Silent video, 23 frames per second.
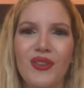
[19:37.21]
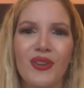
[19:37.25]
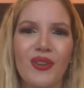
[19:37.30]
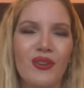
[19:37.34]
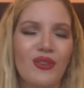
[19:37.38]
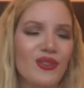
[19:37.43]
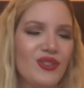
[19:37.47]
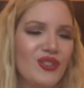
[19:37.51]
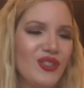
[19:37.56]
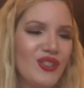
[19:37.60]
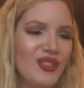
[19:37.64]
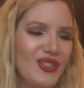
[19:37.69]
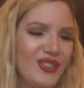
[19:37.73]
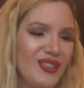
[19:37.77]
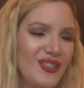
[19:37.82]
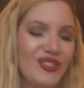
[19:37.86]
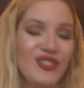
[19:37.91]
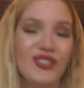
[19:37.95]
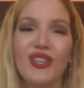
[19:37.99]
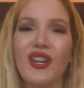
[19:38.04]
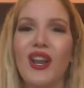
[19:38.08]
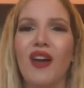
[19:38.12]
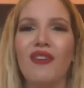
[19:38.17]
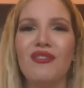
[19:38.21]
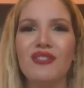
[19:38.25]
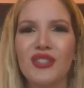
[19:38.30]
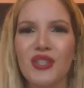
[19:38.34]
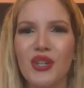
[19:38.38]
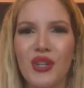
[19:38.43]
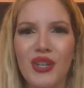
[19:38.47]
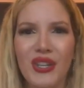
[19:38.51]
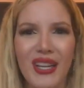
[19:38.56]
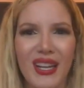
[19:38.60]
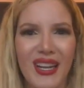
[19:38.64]
She loves
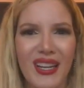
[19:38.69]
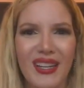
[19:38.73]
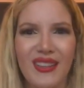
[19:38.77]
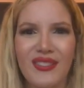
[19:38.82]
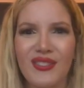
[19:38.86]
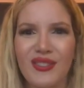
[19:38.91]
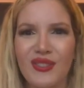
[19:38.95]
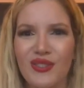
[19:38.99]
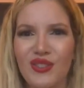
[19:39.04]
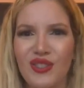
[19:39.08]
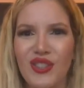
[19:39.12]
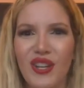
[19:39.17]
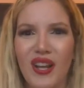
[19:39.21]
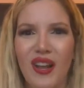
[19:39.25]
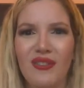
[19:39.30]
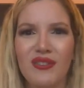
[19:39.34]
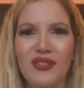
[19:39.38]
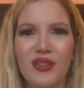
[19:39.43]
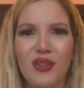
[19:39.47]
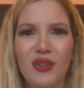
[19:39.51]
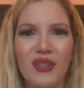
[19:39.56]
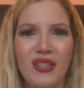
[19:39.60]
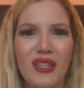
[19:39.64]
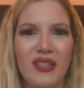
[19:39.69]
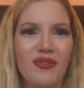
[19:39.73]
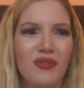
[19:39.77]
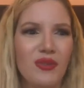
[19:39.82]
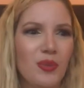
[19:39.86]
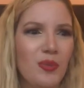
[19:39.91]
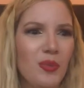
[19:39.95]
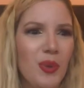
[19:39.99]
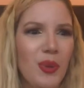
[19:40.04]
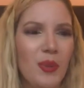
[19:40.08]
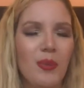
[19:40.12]
cooking, so she loves cooking
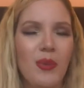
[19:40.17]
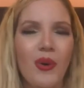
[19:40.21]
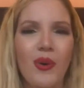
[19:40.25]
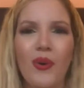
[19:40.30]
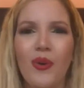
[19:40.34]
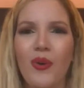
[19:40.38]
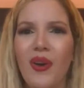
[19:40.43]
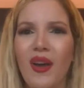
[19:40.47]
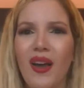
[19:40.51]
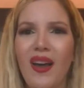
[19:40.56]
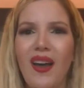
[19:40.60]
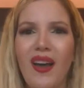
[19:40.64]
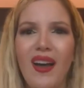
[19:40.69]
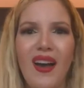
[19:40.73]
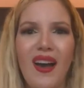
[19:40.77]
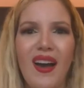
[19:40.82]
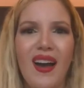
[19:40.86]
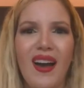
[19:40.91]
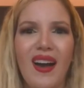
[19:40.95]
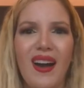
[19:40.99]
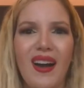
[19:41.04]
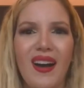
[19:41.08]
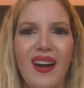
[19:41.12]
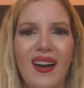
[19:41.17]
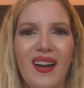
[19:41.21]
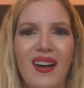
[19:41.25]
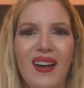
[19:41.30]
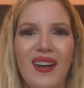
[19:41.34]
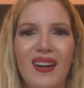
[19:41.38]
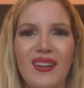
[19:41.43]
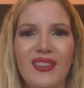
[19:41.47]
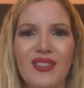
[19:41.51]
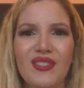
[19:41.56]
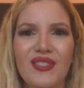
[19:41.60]
for people.
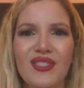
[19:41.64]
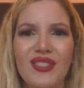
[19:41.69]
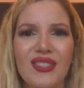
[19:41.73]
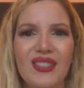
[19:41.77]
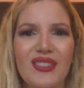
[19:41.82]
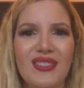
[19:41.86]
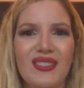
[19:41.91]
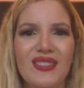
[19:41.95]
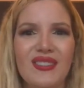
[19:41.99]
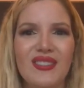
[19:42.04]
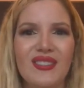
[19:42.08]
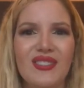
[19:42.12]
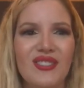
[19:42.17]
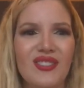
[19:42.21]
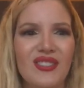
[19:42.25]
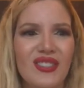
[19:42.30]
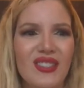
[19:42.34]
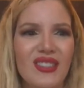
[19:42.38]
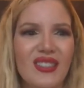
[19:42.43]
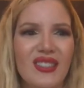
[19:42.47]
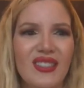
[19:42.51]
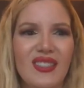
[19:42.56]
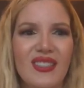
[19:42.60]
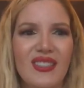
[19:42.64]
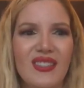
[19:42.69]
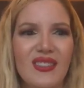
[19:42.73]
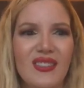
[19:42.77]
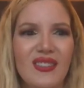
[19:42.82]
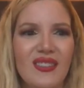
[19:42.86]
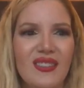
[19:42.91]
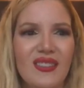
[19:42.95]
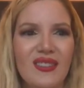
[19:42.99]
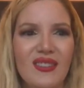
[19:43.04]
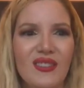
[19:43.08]
She
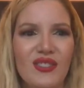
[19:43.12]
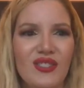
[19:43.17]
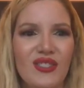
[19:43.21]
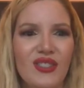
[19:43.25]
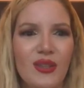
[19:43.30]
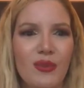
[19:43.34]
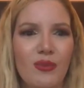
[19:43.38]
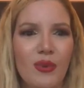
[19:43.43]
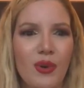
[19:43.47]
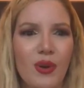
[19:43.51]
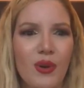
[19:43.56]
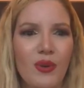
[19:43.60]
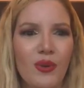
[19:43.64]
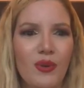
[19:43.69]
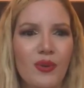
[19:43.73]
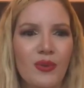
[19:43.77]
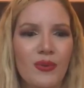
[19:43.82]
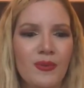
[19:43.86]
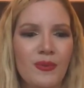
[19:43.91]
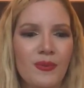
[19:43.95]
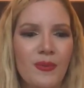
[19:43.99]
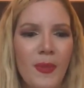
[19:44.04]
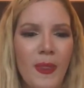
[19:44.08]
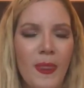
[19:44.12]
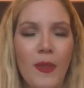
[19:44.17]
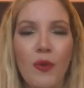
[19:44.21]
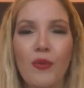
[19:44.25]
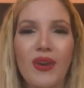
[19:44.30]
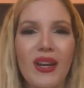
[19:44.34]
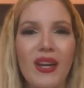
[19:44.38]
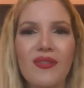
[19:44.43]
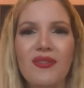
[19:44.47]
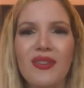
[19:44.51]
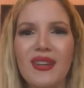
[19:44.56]
will,
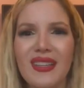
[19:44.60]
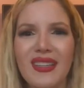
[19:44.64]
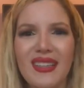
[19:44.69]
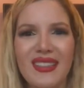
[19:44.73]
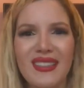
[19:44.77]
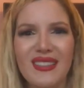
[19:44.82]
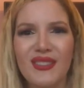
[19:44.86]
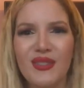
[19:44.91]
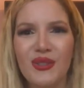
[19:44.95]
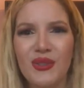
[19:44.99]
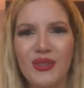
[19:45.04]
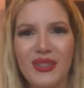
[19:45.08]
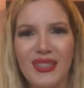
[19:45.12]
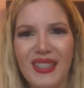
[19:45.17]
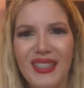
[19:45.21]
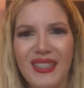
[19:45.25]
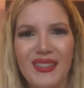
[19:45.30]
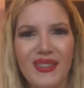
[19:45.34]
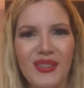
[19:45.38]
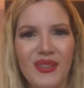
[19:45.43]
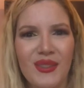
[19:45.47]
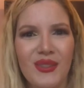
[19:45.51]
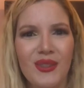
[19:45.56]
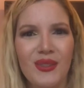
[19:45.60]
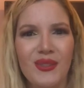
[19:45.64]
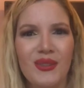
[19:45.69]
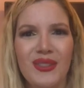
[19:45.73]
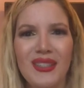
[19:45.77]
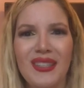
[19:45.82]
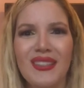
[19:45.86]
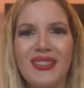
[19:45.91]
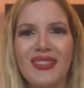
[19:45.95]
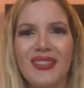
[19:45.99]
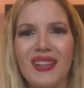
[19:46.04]
whatever it is you need
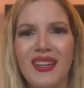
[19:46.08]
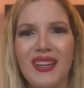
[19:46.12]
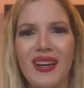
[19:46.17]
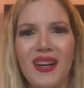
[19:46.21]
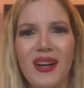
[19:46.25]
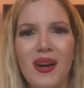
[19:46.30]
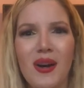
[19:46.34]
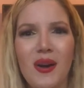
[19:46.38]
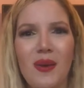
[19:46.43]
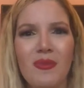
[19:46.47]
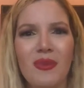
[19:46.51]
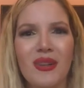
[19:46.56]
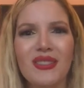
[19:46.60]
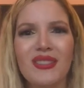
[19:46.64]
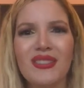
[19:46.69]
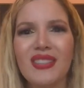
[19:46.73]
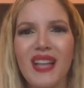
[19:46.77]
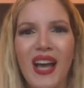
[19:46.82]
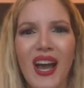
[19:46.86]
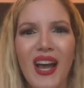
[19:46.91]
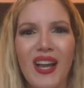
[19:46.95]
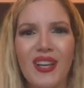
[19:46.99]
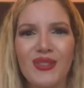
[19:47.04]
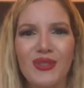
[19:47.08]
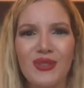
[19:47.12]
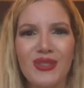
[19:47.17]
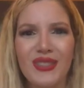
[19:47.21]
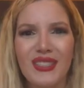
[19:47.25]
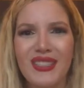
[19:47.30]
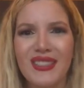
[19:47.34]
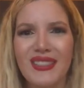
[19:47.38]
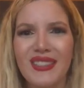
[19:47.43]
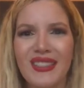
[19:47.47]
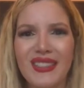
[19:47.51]
a massage, you
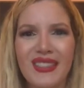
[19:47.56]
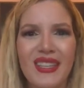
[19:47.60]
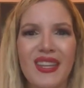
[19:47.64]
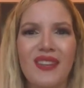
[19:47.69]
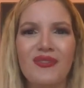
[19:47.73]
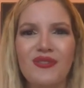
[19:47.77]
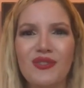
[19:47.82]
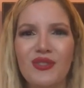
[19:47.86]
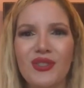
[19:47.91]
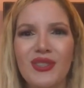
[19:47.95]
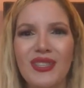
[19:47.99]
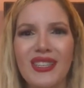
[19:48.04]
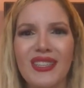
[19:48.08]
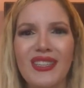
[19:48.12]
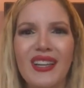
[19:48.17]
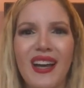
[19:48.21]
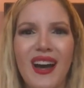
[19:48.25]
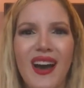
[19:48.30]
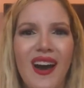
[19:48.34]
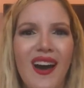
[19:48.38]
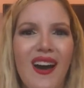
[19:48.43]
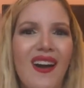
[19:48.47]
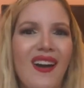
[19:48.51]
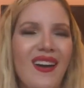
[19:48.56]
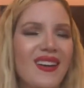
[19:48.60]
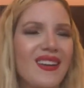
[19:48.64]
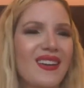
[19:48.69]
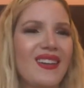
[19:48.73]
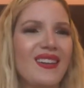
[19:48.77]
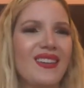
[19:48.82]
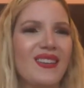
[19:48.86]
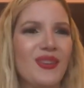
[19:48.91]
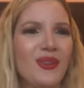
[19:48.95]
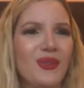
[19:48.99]
need a gift, you need a hug,
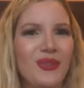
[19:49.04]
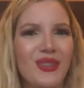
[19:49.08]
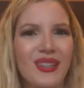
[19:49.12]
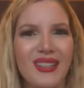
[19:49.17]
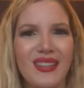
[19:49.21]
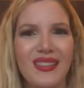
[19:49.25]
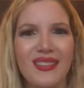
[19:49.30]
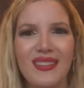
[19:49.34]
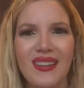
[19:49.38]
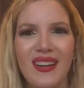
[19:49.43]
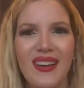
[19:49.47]
you need